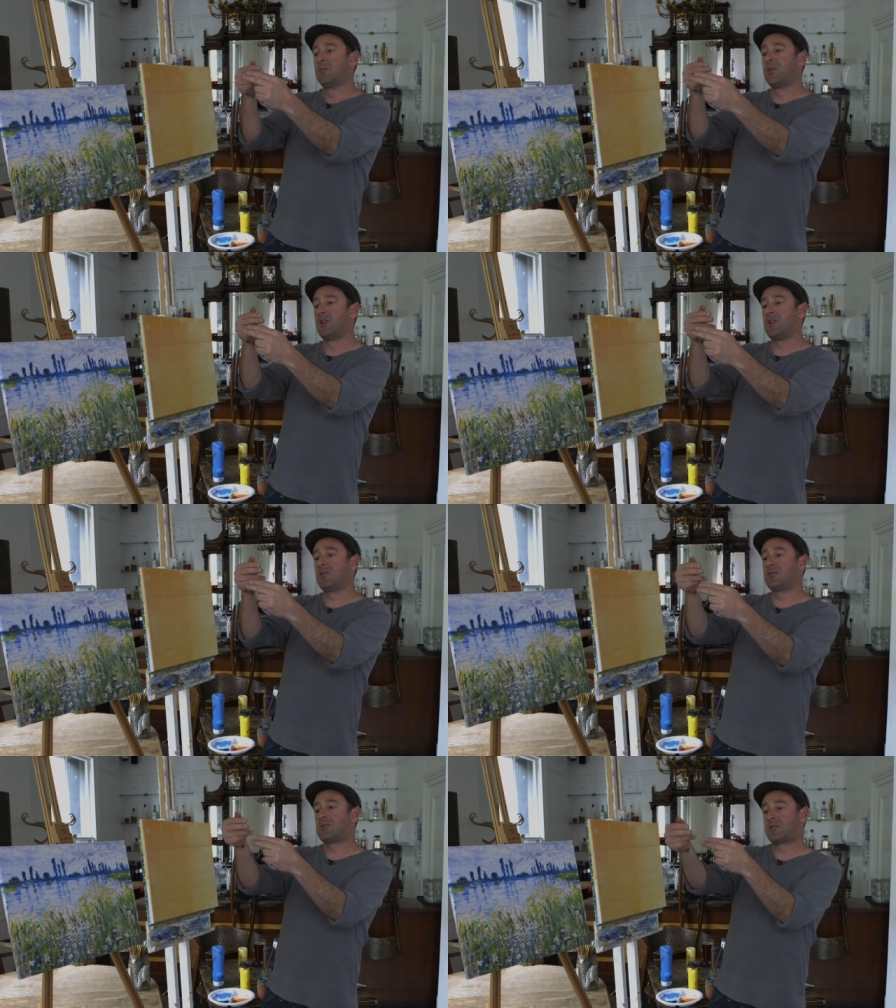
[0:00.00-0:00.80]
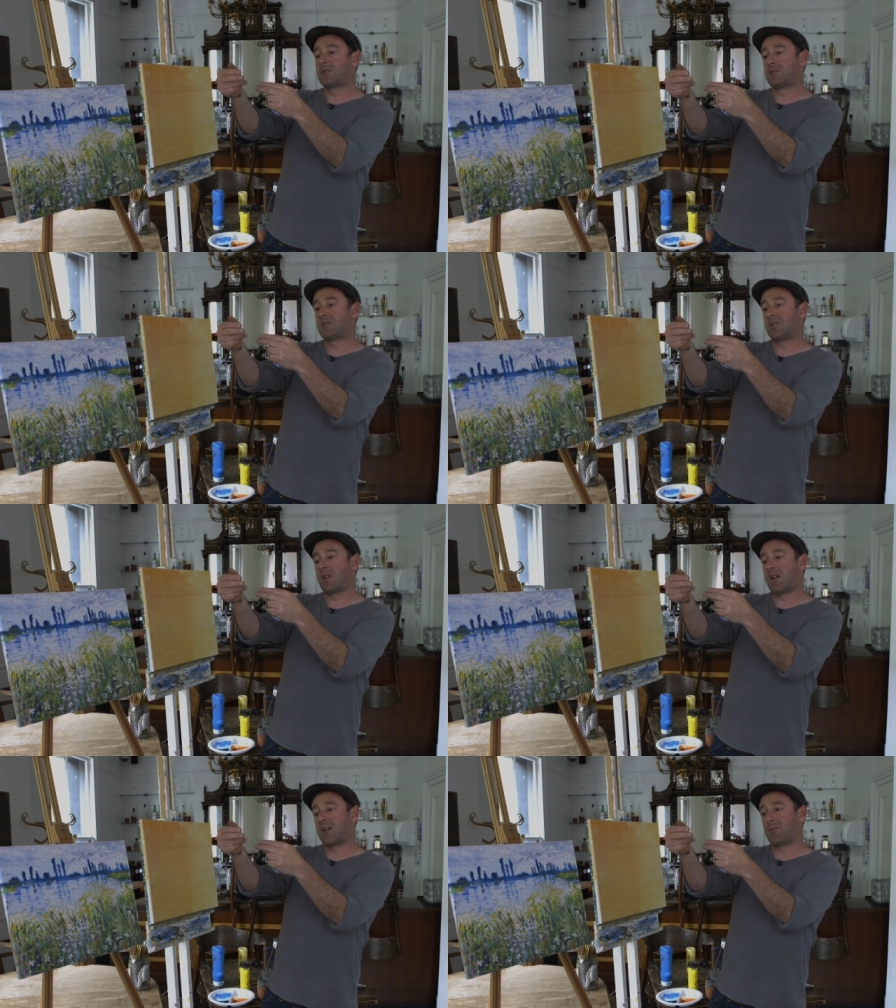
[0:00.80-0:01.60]
blue,
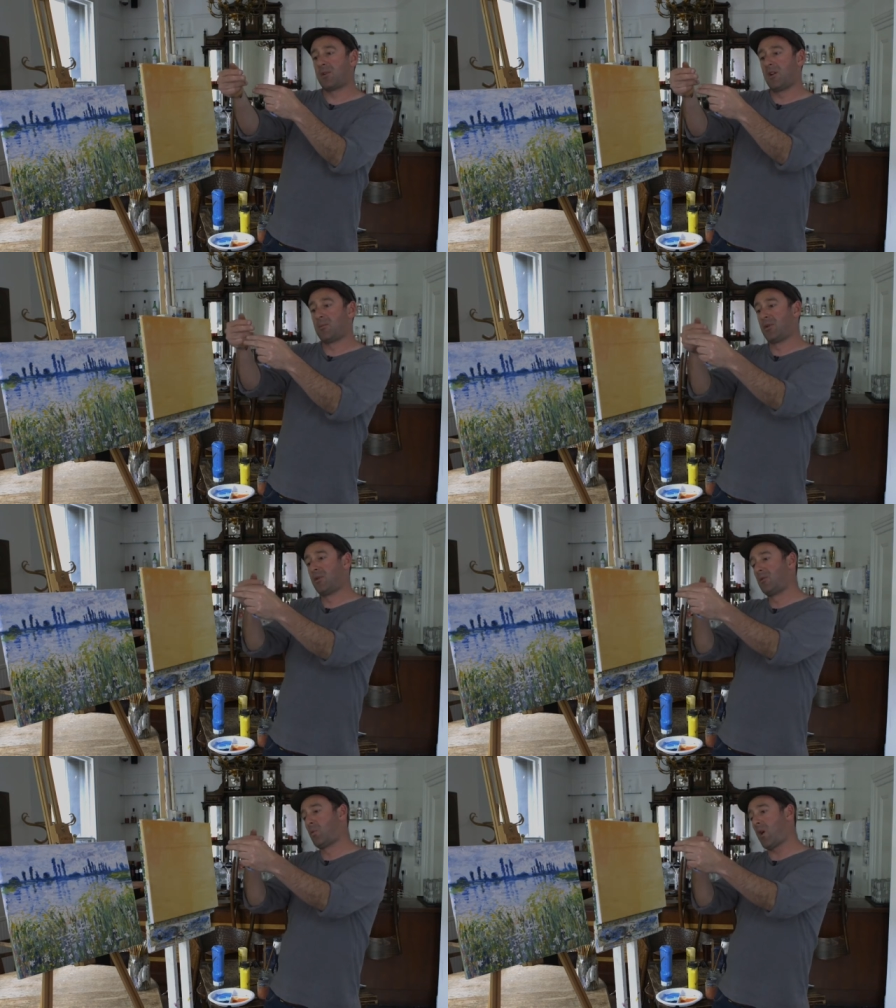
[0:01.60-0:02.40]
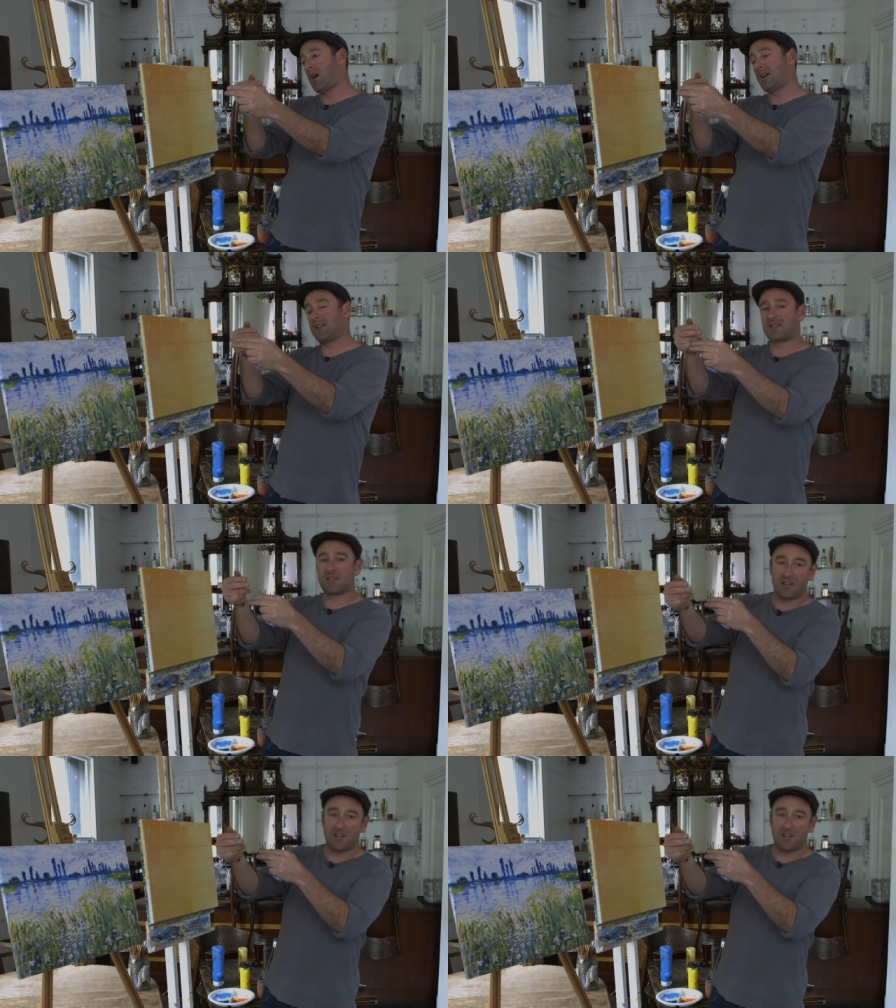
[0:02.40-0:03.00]
light purple, white,